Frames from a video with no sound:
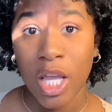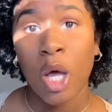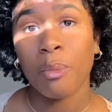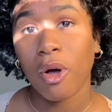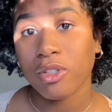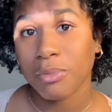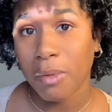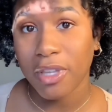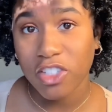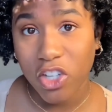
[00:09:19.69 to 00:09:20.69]
post my
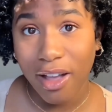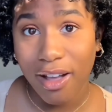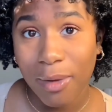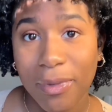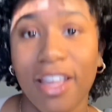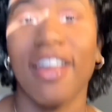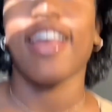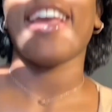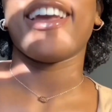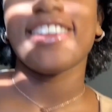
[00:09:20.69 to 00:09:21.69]
big chop.
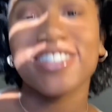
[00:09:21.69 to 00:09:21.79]
And